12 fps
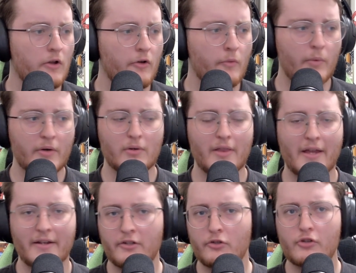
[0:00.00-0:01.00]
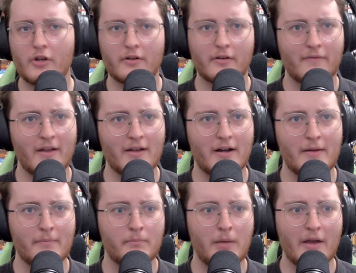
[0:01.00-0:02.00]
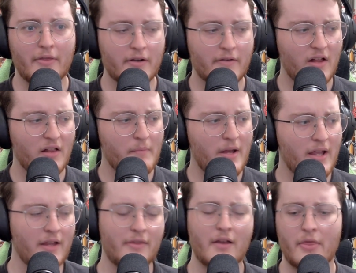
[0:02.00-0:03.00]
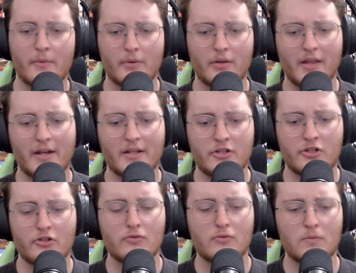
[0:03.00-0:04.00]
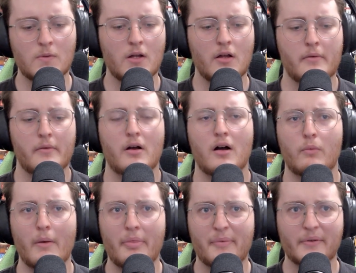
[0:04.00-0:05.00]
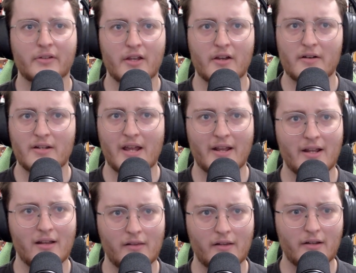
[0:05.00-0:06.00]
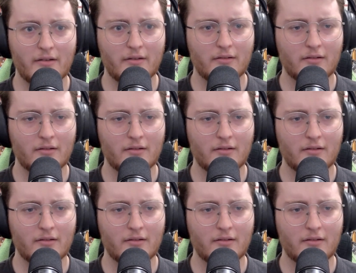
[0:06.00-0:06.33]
One related to generative AI Python development and the other related to Web3 security data analytics.